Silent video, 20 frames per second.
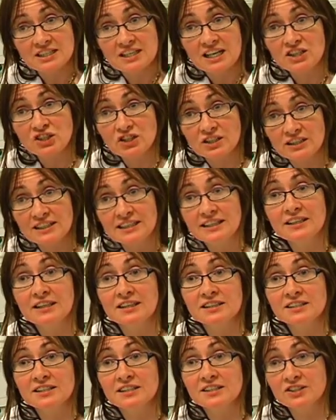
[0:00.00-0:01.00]

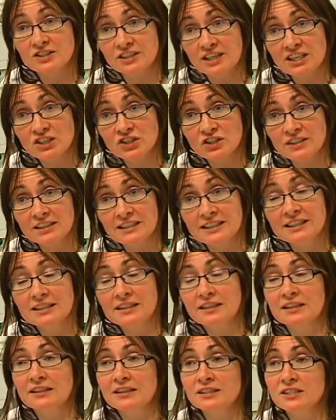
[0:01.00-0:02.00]
nationally and
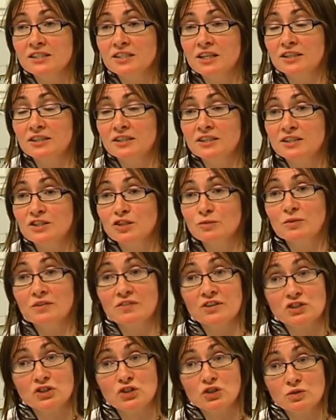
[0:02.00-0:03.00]
internationally, and some
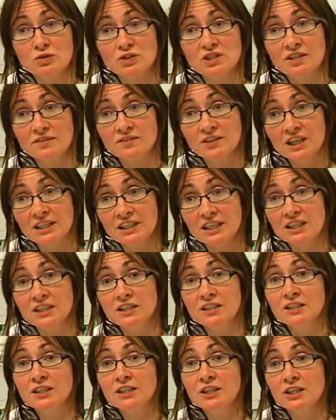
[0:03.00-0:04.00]
of our students have gone
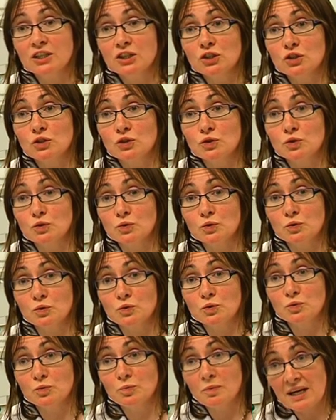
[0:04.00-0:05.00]
on to
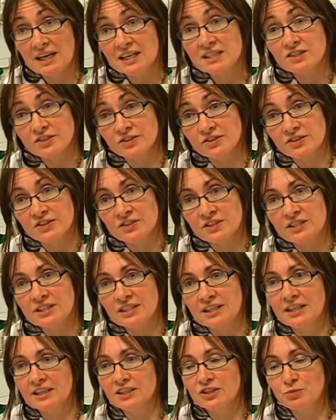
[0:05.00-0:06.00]
do
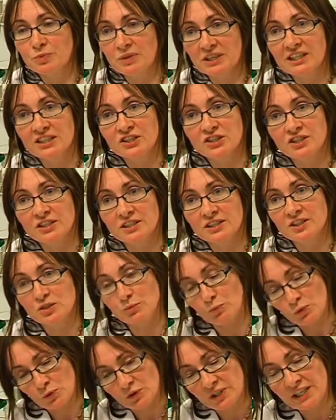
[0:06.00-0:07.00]
masters and
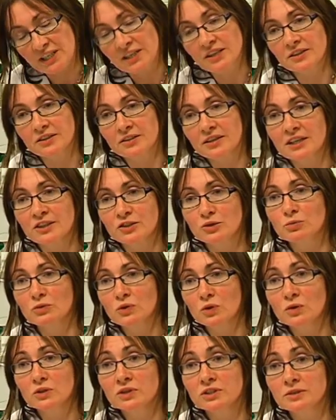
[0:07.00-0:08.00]
PhDs both here and
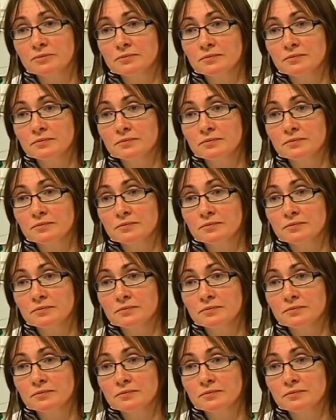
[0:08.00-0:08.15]
abroad.